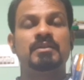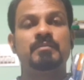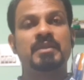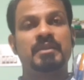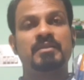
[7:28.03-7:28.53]

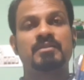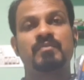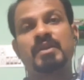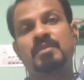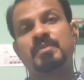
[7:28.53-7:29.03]
methods,
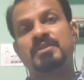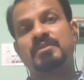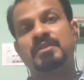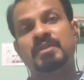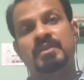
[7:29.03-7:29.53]
we can
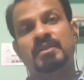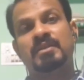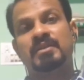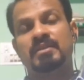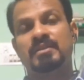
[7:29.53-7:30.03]
present the
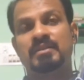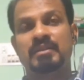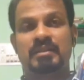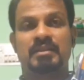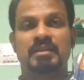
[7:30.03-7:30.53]

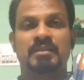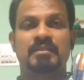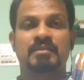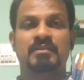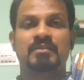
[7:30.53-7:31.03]
data.
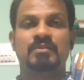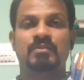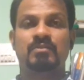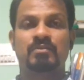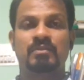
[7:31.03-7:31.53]

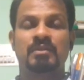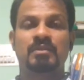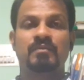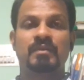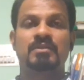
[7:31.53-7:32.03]
So
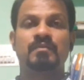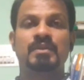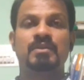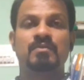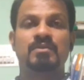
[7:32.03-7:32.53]
once we
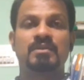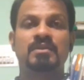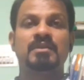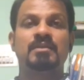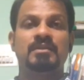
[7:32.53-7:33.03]
use
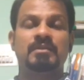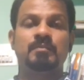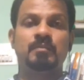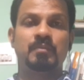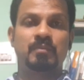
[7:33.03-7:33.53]

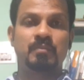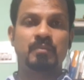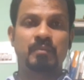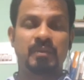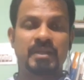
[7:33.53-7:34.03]

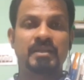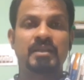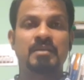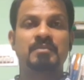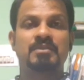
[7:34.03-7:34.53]

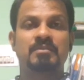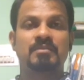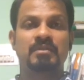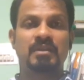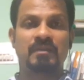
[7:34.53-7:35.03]
diagrams,
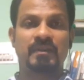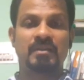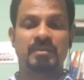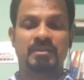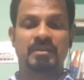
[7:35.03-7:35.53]
graphical
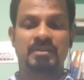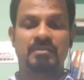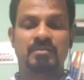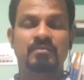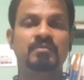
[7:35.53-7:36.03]

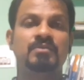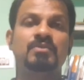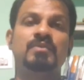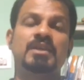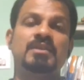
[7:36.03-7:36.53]
presentations, so
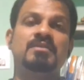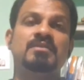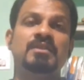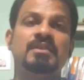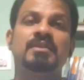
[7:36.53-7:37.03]
we can
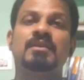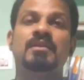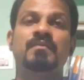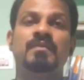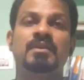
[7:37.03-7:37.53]
easily
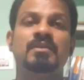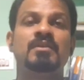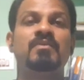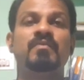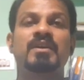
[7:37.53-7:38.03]
convey
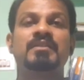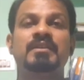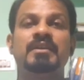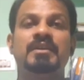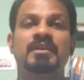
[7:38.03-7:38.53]
what the
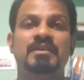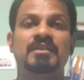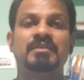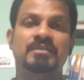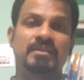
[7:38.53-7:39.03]
data
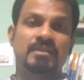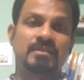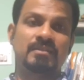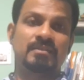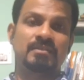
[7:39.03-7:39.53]
says.
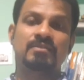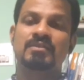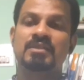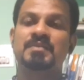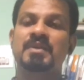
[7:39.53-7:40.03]
So
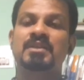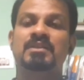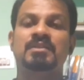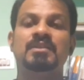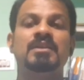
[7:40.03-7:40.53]
this is what
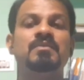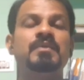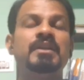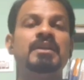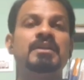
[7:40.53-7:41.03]

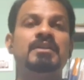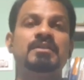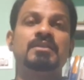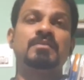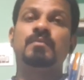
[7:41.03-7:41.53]
we learn in
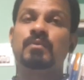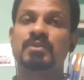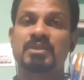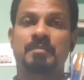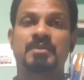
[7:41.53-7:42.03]
this fourth
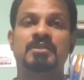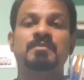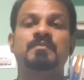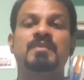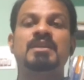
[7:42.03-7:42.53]
chapter,
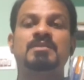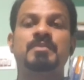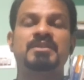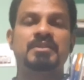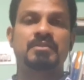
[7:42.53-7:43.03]
that is
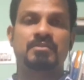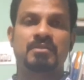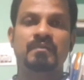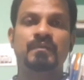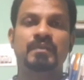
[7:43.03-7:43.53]
presentation
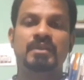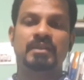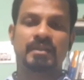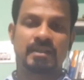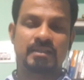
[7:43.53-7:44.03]
of
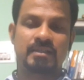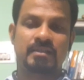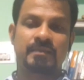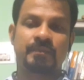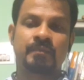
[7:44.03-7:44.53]
data.
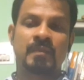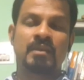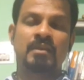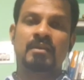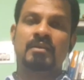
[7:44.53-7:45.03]

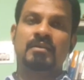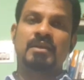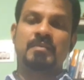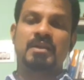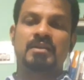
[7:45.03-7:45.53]

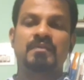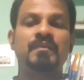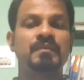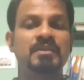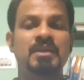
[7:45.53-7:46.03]
Come at
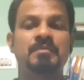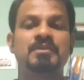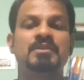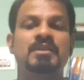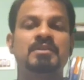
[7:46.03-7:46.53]
fifth chapter,
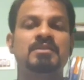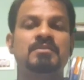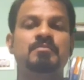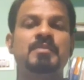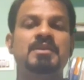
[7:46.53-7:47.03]
that is
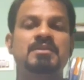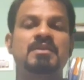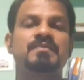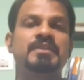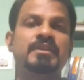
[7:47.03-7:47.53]
measures
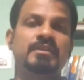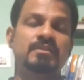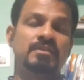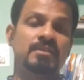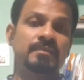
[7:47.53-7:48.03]
of
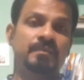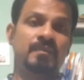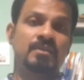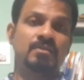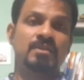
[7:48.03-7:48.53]
tendency.
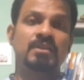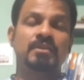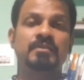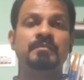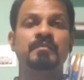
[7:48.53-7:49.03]
So
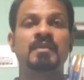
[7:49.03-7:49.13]
here